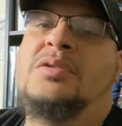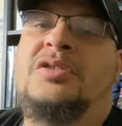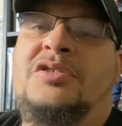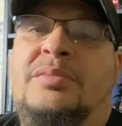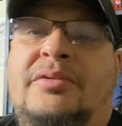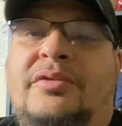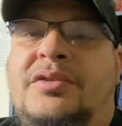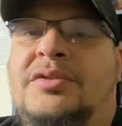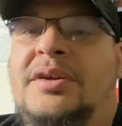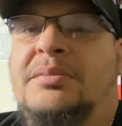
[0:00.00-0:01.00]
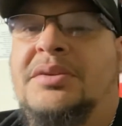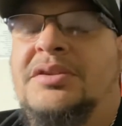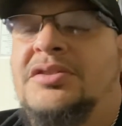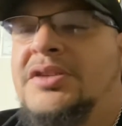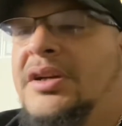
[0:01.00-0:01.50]
This is my first time in
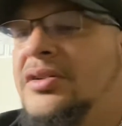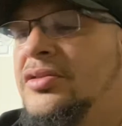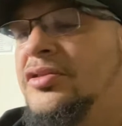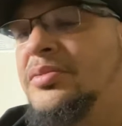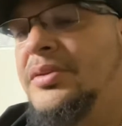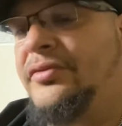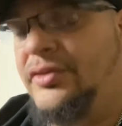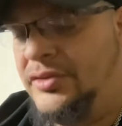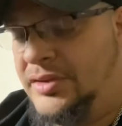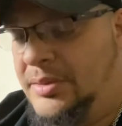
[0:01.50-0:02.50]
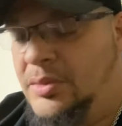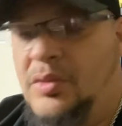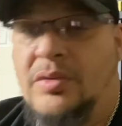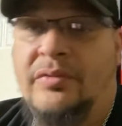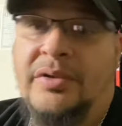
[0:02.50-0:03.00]
this channel. This is my first time
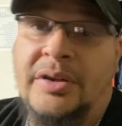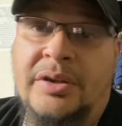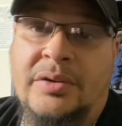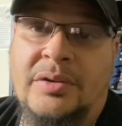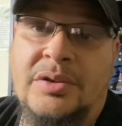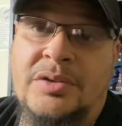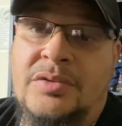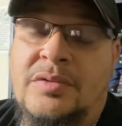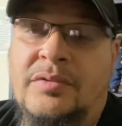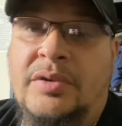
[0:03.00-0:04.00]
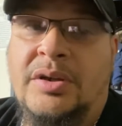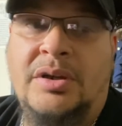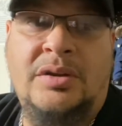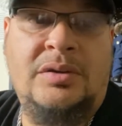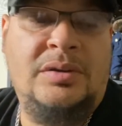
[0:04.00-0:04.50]
doing a video, a YouTube
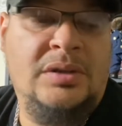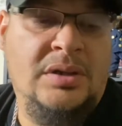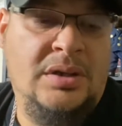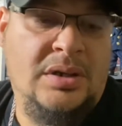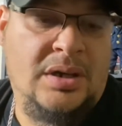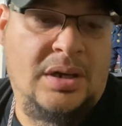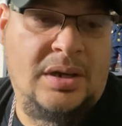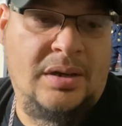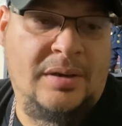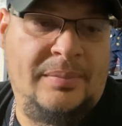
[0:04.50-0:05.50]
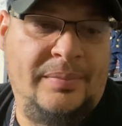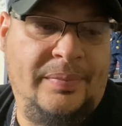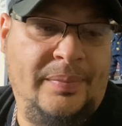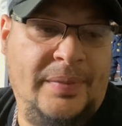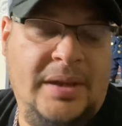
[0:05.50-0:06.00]
video.
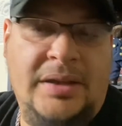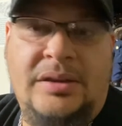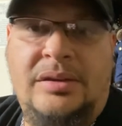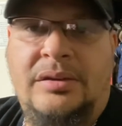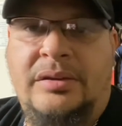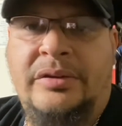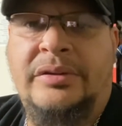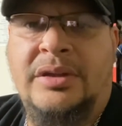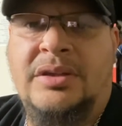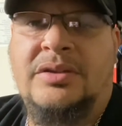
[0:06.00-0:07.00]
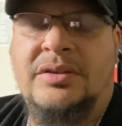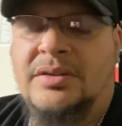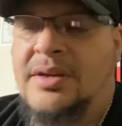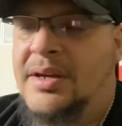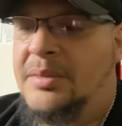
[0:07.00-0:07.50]
I just think it's the
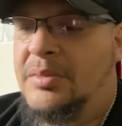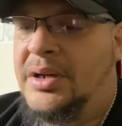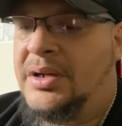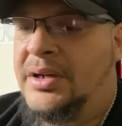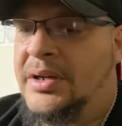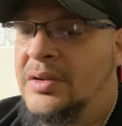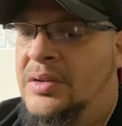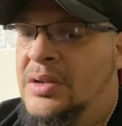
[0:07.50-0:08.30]
time right now.